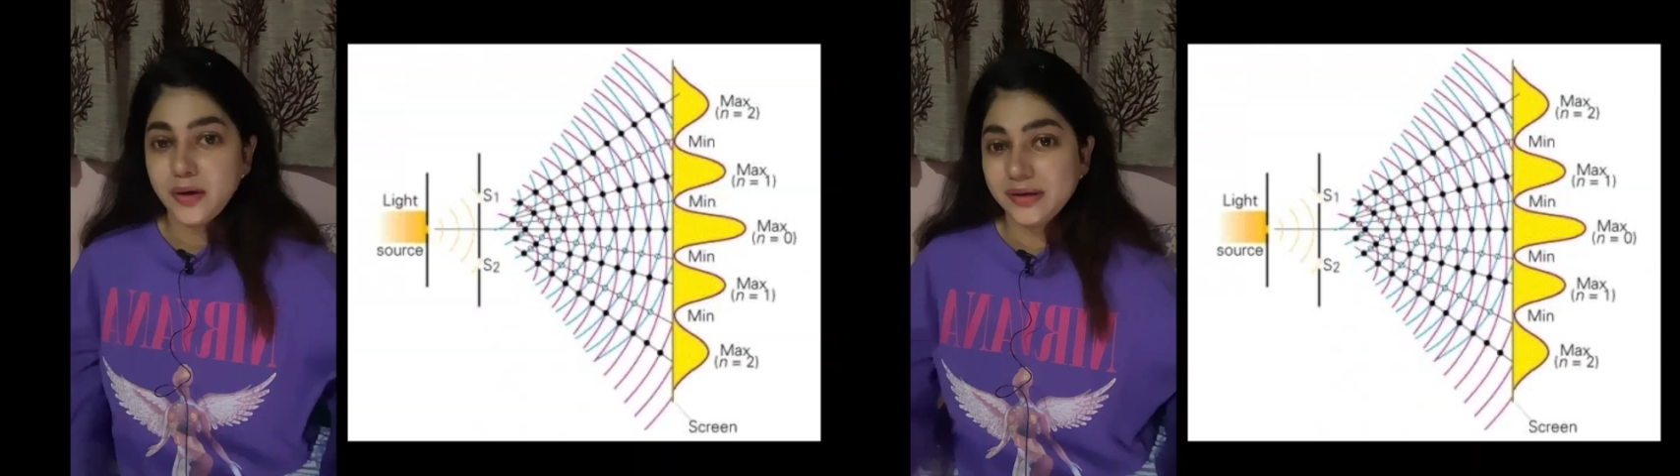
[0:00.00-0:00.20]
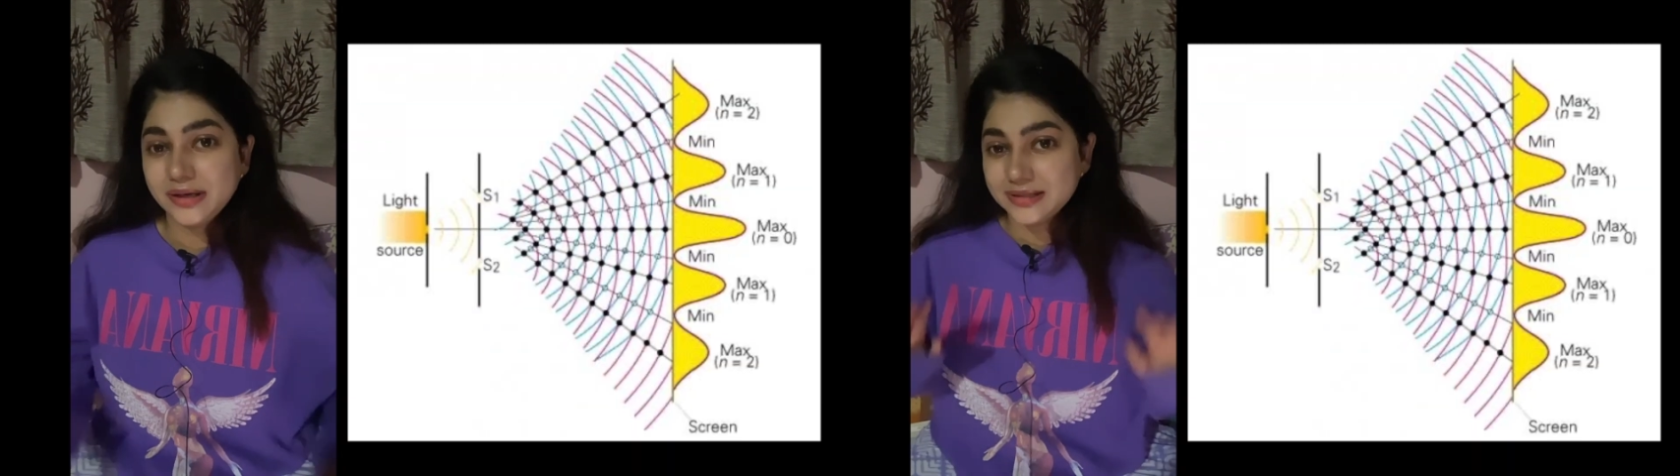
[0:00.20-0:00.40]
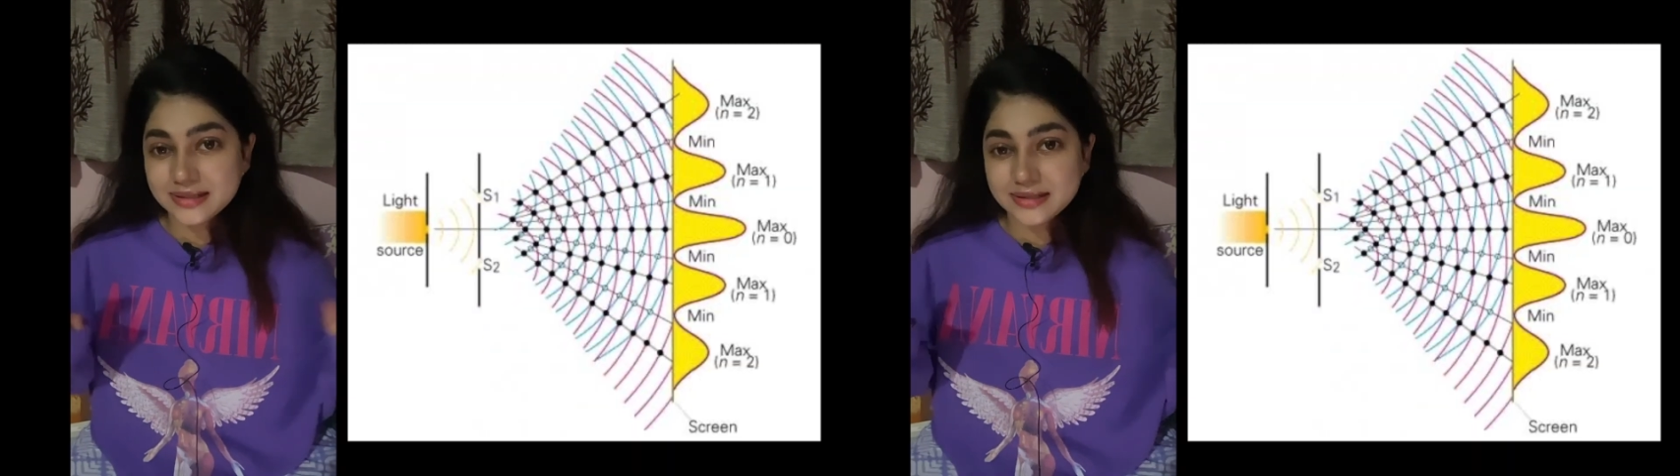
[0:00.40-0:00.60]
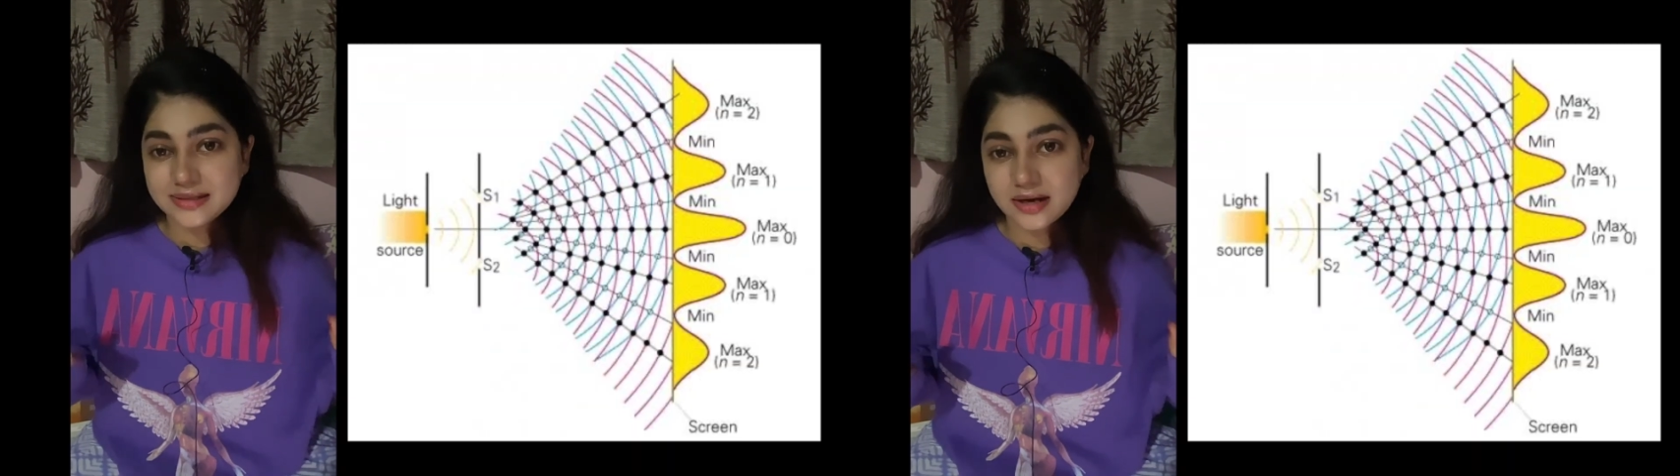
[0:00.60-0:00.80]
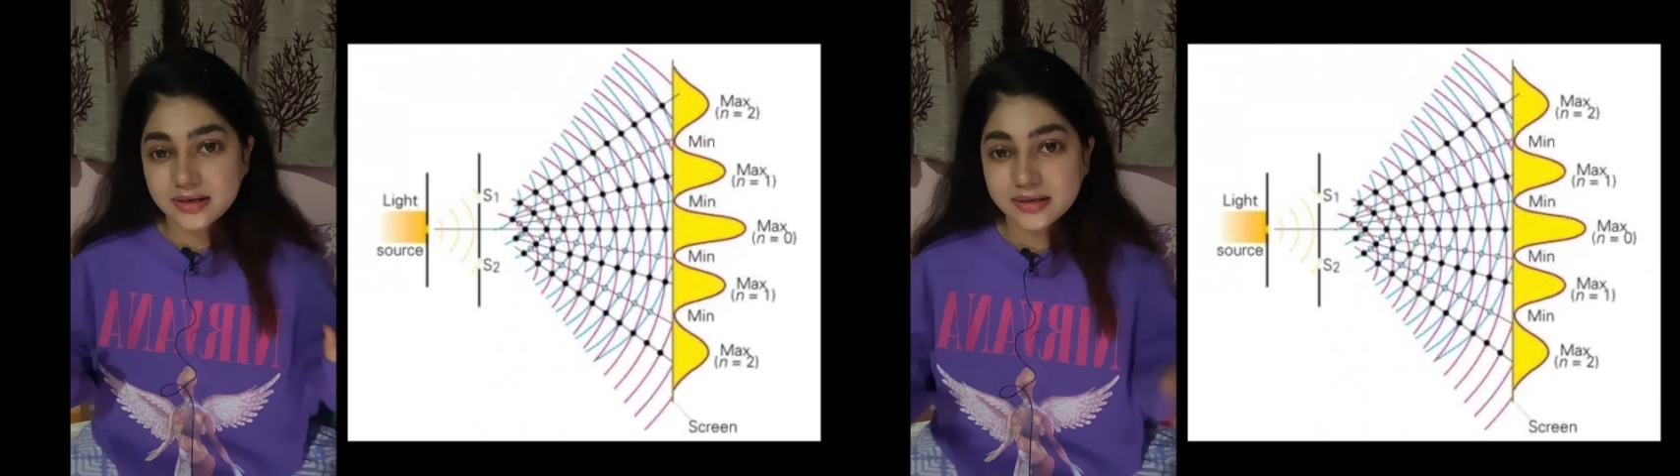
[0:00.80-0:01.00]
Okay, let's get
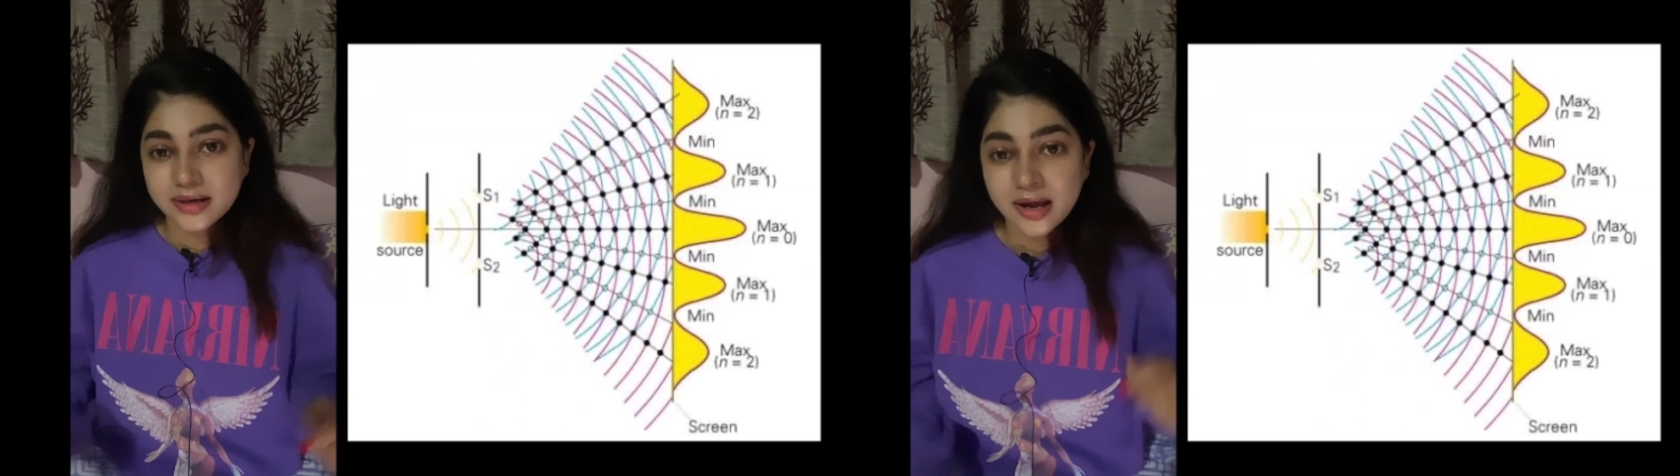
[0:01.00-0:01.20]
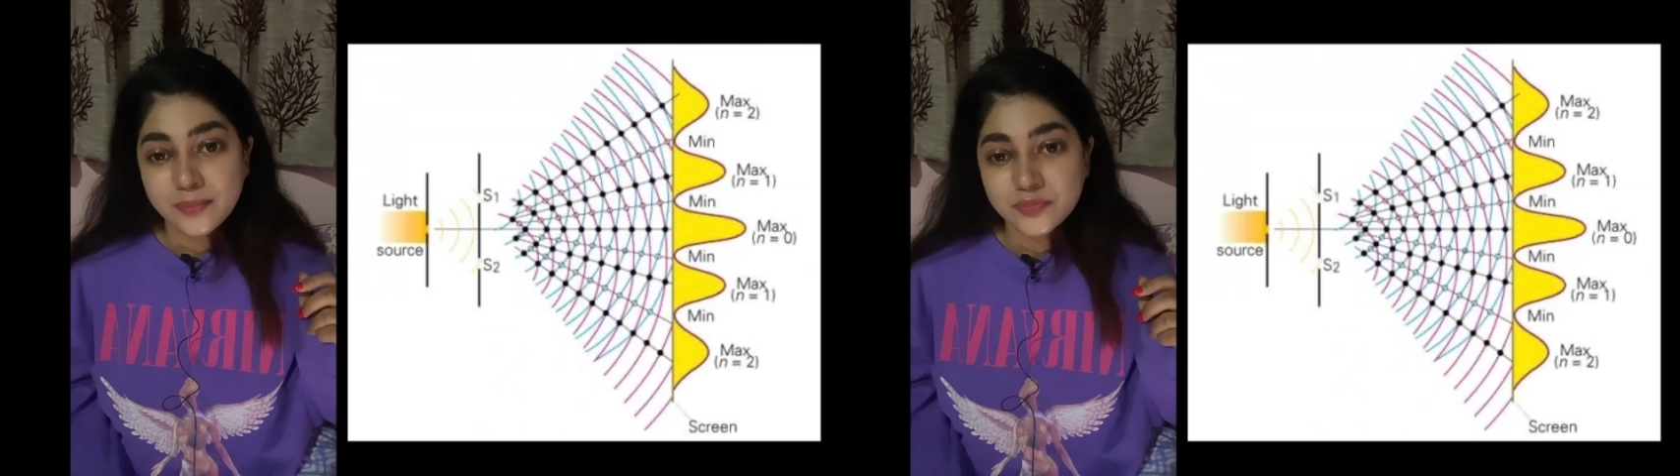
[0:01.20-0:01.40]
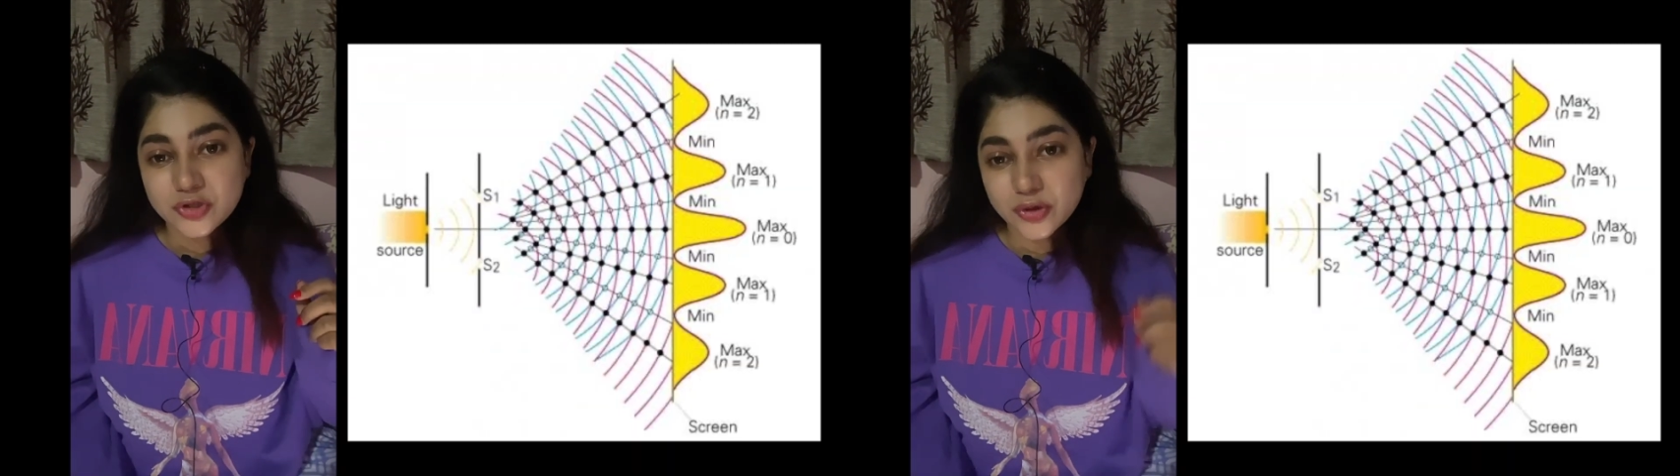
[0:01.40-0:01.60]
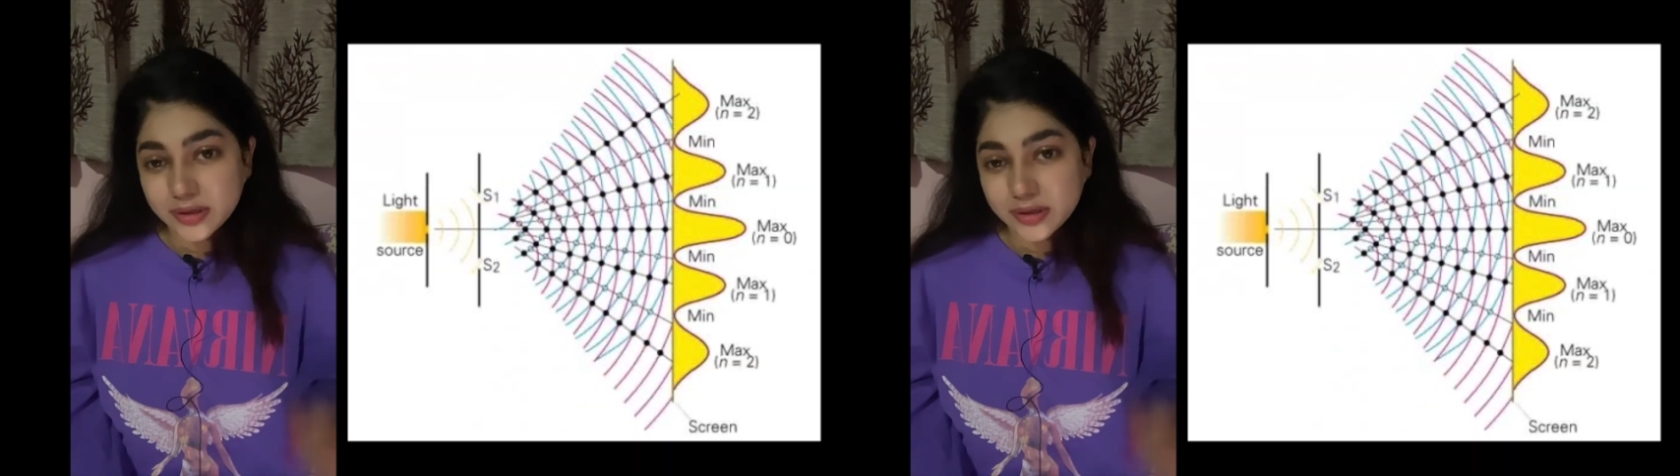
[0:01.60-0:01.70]
started. So